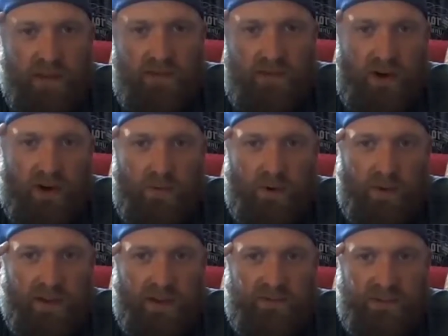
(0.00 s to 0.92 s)
Hardware.
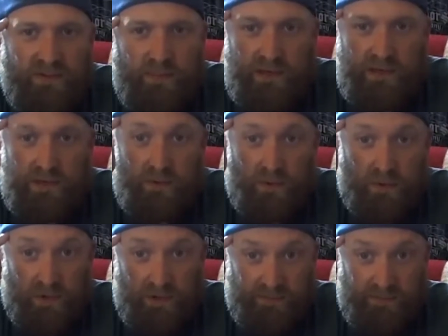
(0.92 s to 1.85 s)
We have to special
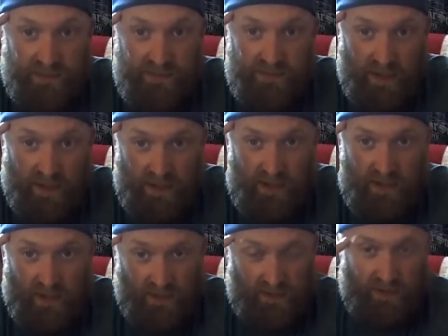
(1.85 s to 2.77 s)
order them because
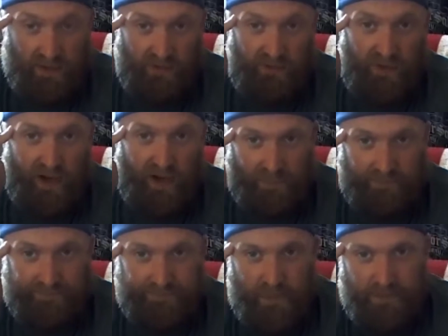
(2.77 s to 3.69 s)
they don't stock
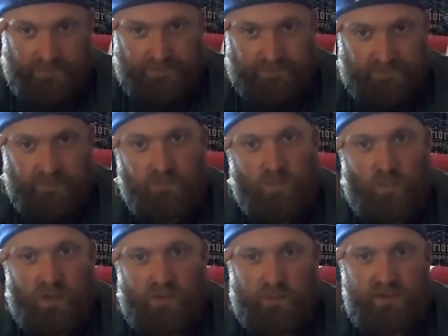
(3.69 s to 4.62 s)
them, but
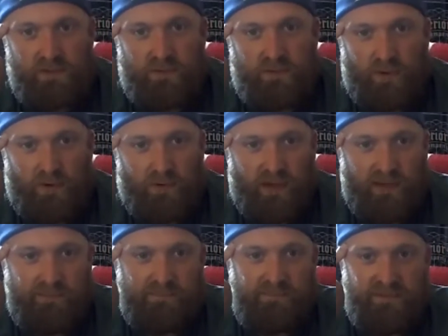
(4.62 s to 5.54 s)
we special order
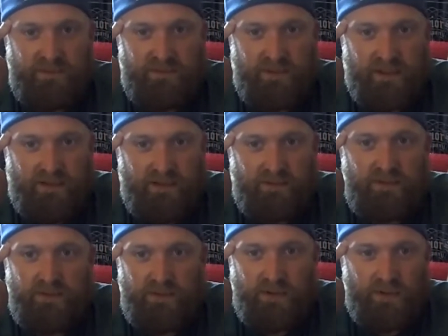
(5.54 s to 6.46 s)
by 50 every
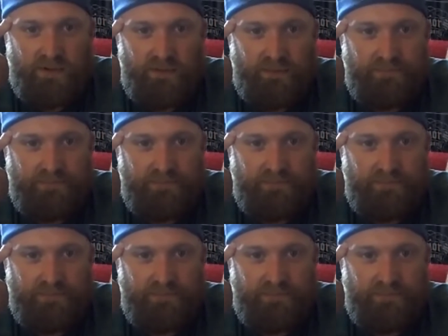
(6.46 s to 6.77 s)
2 years.